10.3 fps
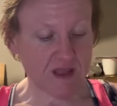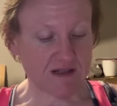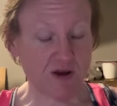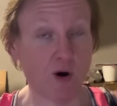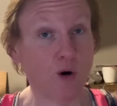
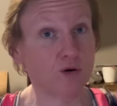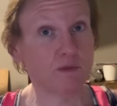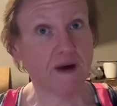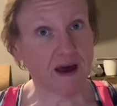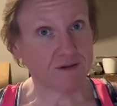total
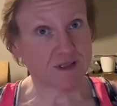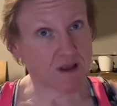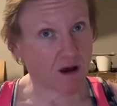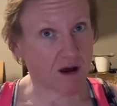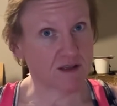pounds
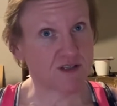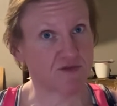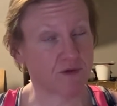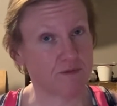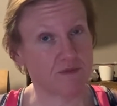lost
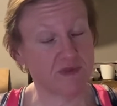from